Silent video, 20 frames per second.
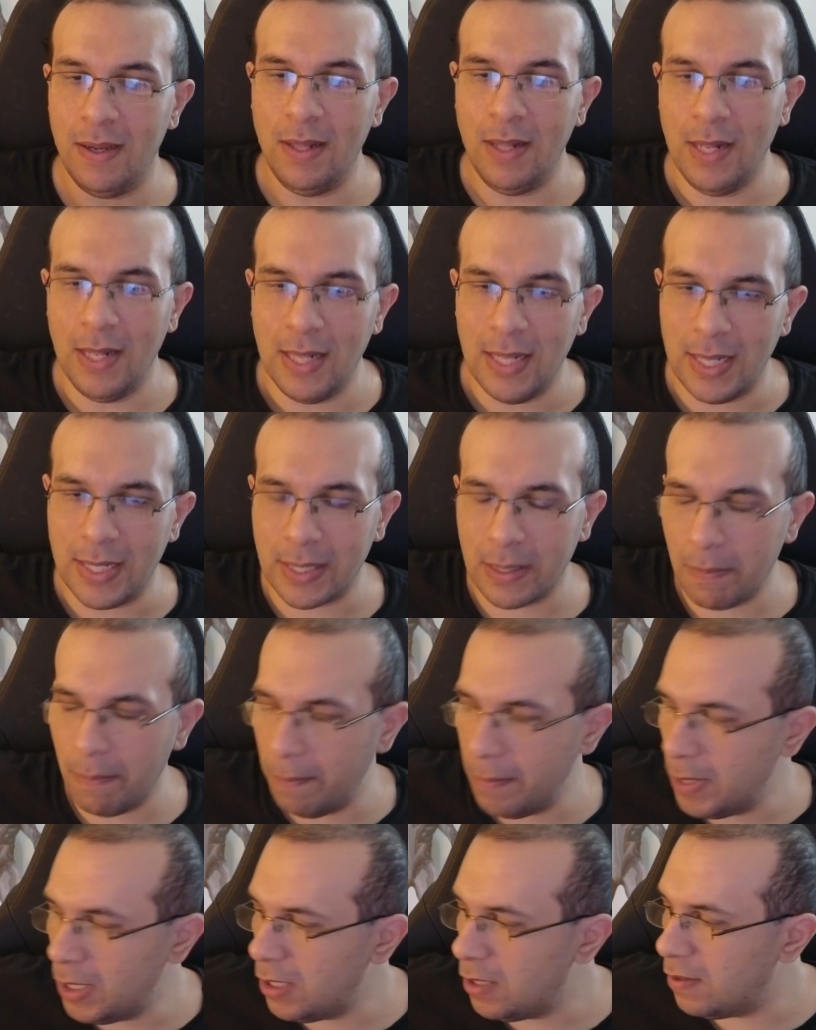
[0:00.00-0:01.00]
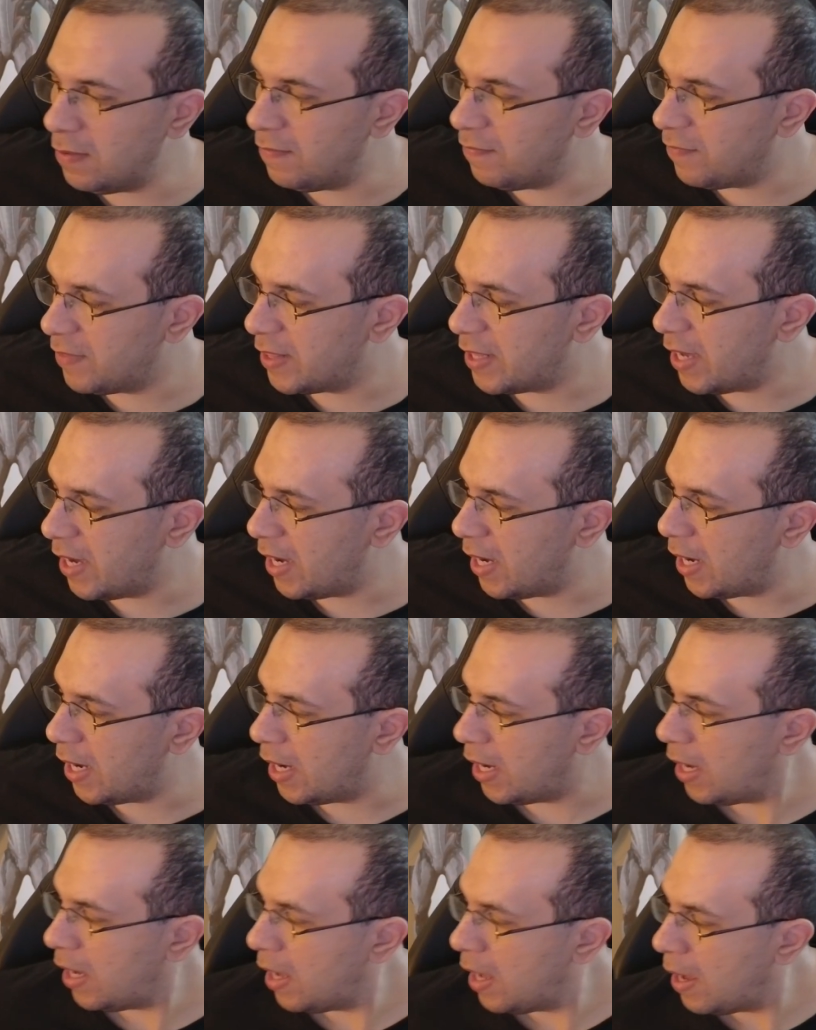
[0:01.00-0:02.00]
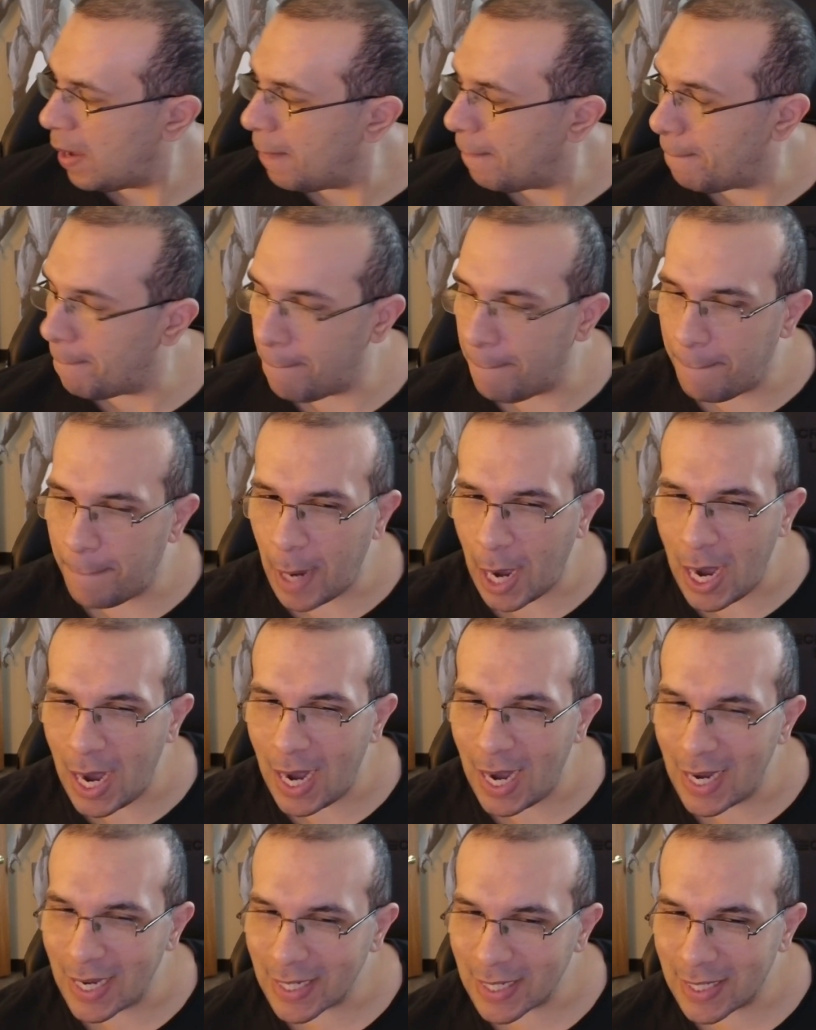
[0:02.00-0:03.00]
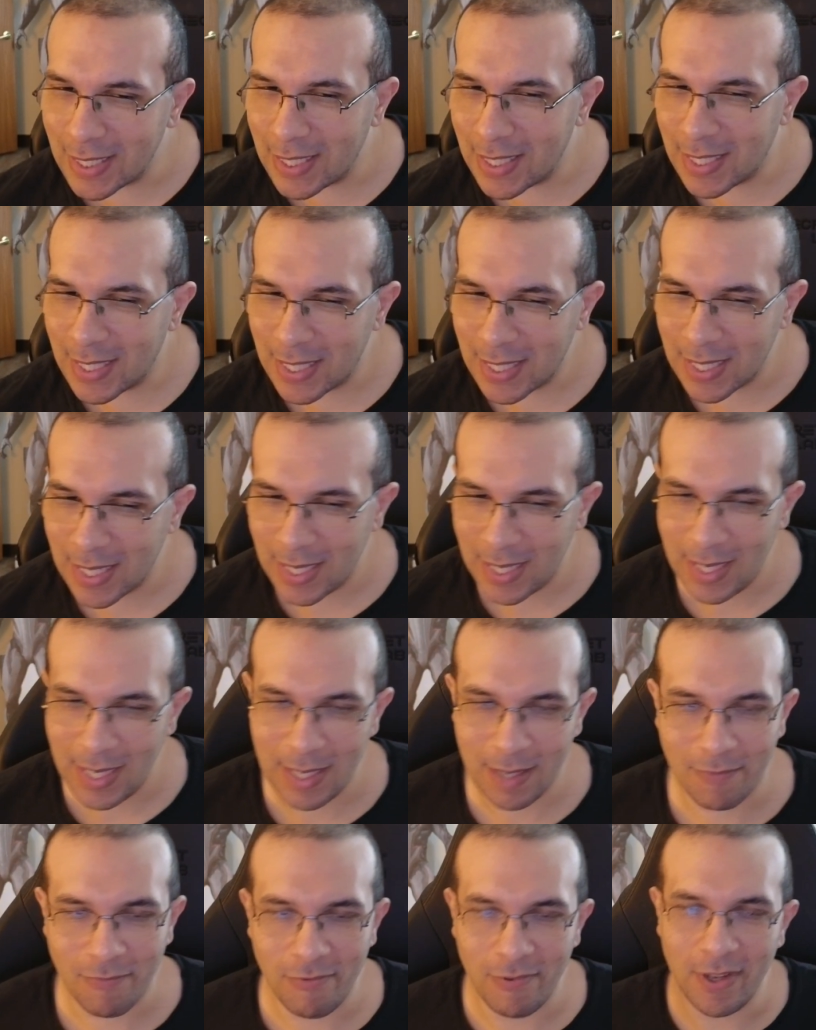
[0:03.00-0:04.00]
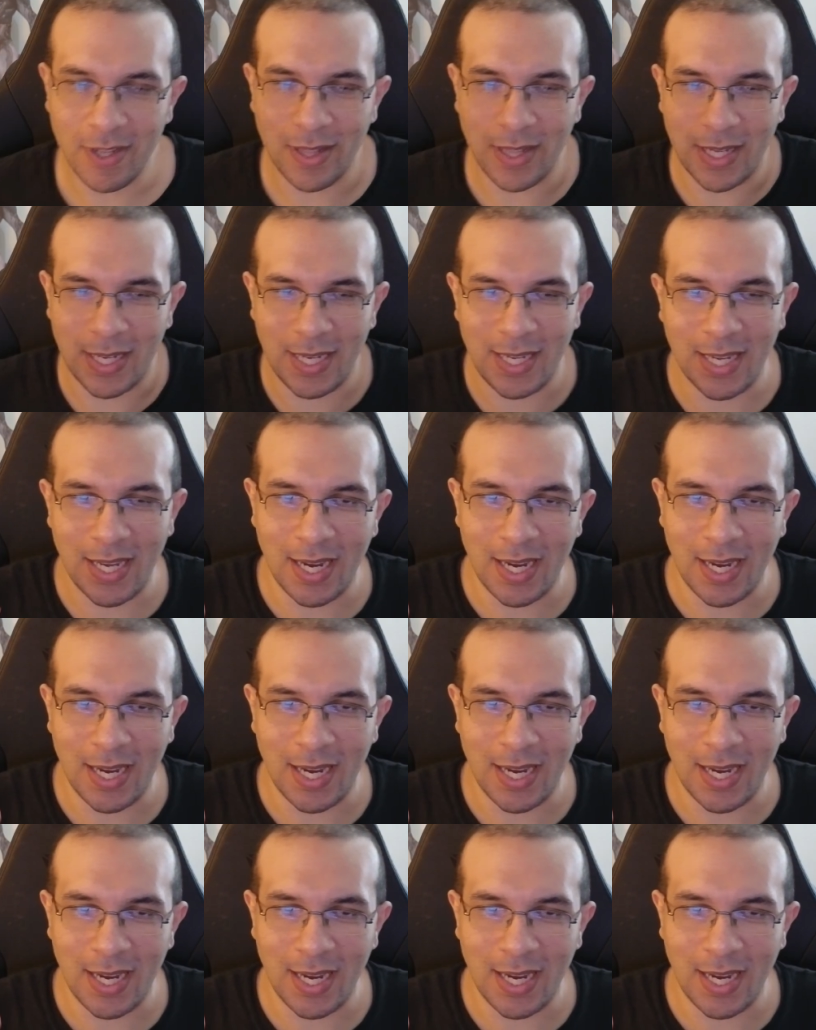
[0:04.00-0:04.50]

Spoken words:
Let's move the box. It's really